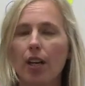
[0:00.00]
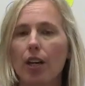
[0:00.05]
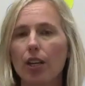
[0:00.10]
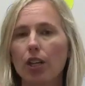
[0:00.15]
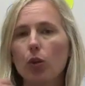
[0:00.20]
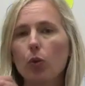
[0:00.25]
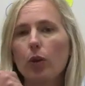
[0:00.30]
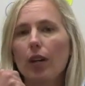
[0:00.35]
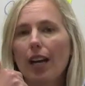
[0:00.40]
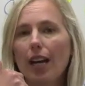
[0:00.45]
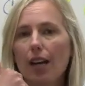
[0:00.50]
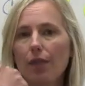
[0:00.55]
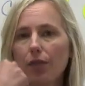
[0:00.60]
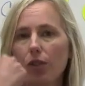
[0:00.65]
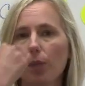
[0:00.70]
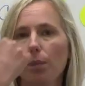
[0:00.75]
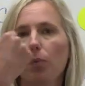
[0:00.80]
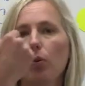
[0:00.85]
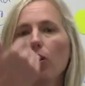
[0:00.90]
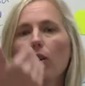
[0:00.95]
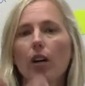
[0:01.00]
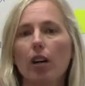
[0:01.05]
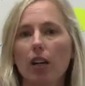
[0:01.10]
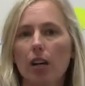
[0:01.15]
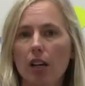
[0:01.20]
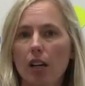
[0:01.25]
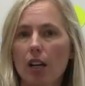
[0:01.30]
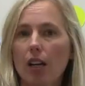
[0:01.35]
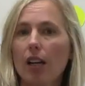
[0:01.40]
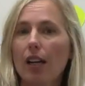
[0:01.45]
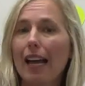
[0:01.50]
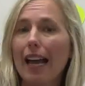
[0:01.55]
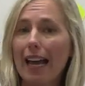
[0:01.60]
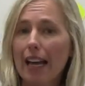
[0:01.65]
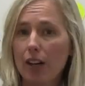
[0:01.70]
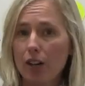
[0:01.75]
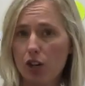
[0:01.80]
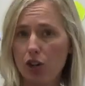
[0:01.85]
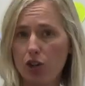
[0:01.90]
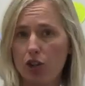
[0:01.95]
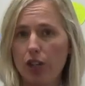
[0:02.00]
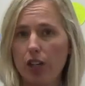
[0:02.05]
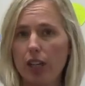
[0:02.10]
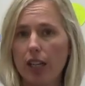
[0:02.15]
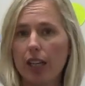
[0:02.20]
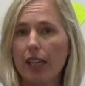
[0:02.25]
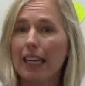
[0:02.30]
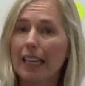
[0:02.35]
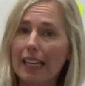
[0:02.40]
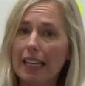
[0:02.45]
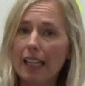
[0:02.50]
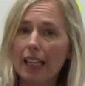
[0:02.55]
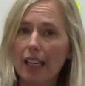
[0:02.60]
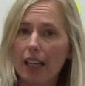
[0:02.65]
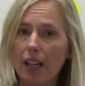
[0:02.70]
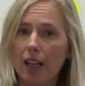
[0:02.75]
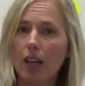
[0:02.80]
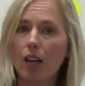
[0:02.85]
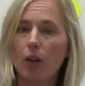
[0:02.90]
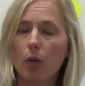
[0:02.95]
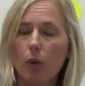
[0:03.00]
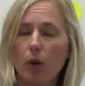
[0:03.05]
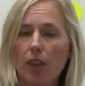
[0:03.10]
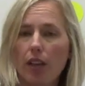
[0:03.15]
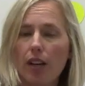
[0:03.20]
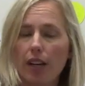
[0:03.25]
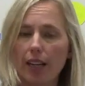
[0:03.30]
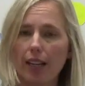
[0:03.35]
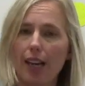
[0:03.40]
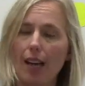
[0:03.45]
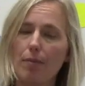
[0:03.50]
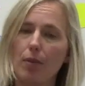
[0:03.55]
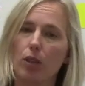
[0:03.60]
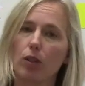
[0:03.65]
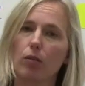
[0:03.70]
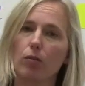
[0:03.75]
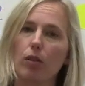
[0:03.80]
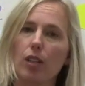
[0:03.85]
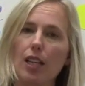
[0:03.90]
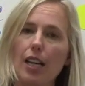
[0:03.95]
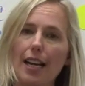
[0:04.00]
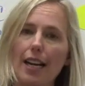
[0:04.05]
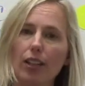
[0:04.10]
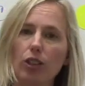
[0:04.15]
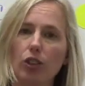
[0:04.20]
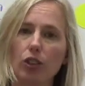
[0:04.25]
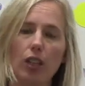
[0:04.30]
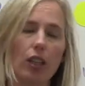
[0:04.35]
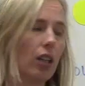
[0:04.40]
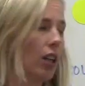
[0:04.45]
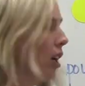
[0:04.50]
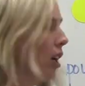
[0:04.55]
You would have to put energy in within a chemical reaction